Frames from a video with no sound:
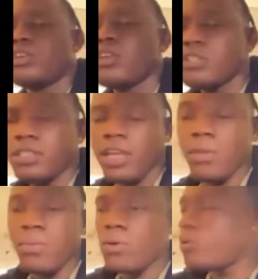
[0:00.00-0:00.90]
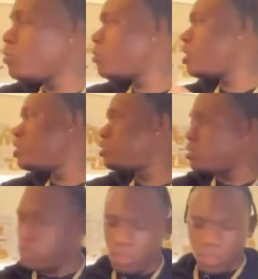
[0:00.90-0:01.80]
So he doesn't help out you
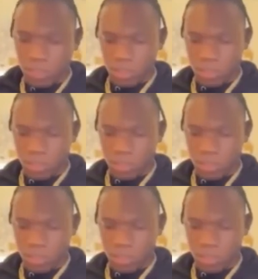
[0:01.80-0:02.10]
guys?